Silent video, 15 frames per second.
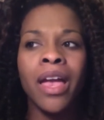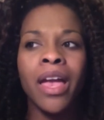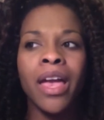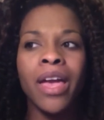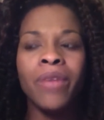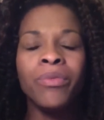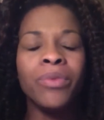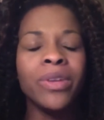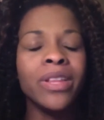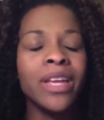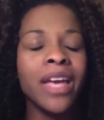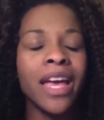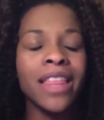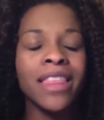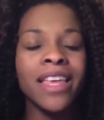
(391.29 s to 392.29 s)
And
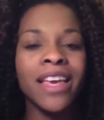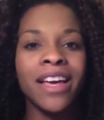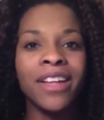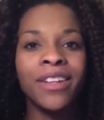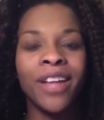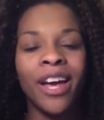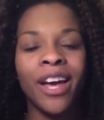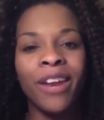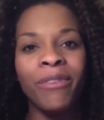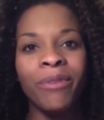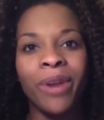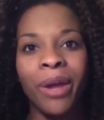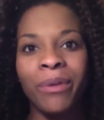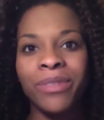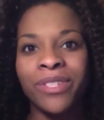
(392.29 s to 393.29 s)
really, I think a lot of
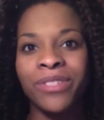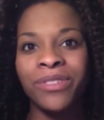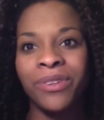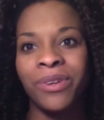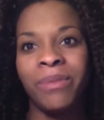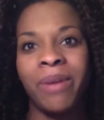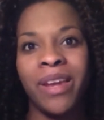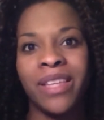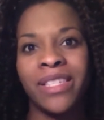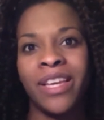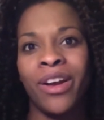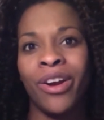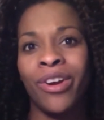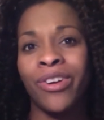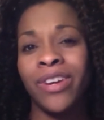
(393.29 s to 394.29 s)
what I was concerned about is it
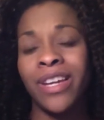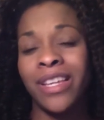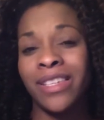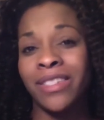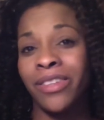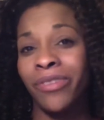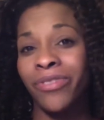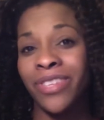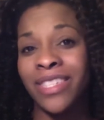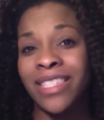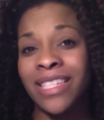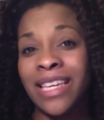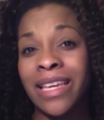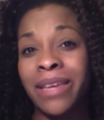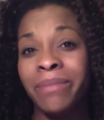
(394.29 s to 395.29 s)
hurting his
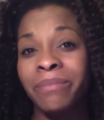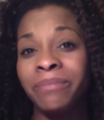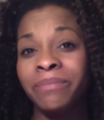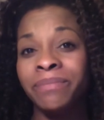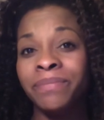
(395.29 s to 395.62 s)
self-esteem.